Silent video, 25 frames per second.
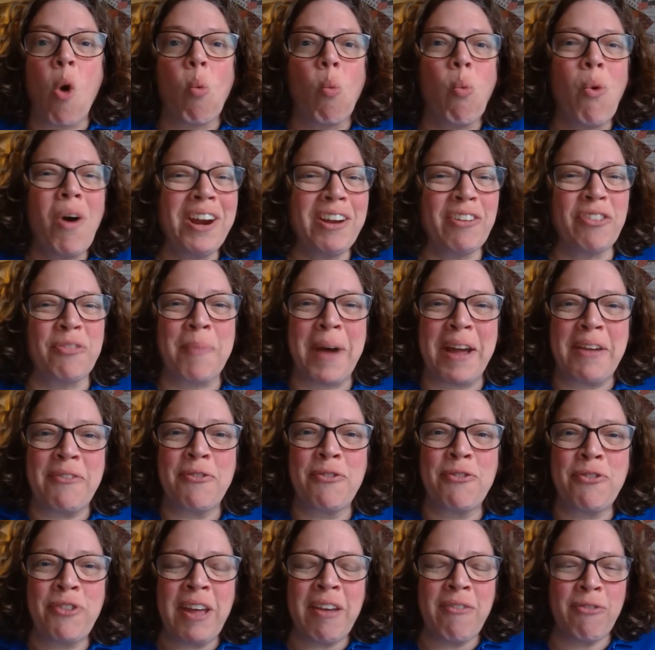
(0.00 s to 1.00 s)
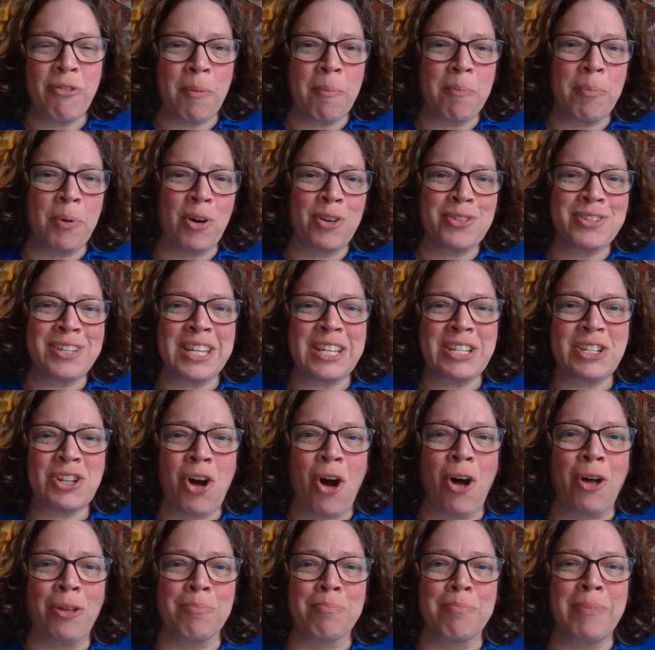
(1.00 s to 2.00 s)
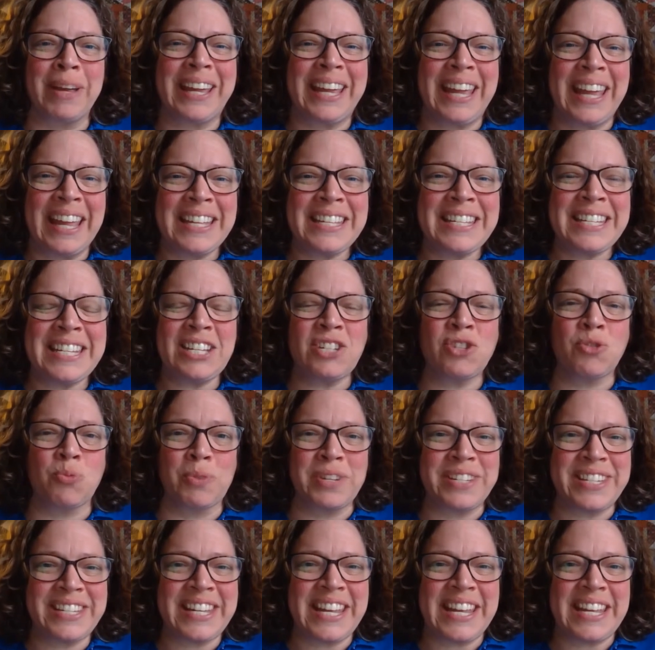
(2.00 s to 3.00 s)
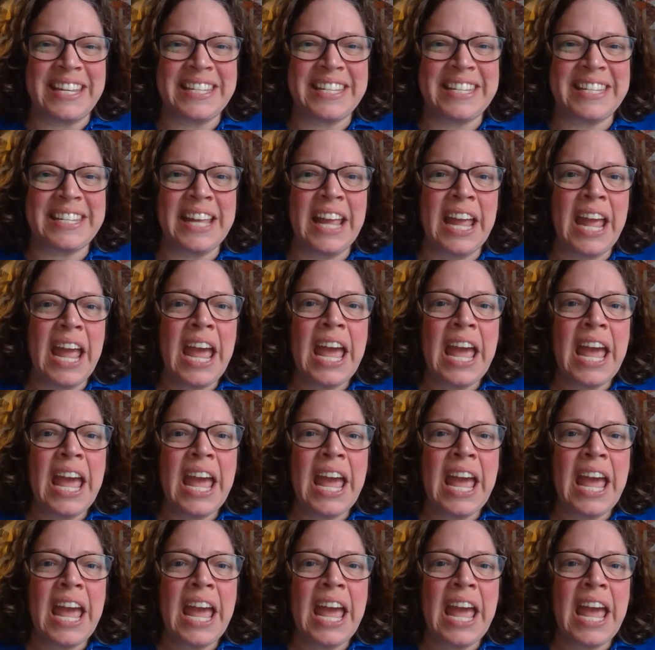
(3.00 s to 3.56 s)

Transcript: One of my favorite books is called Mackenzie's Receipts.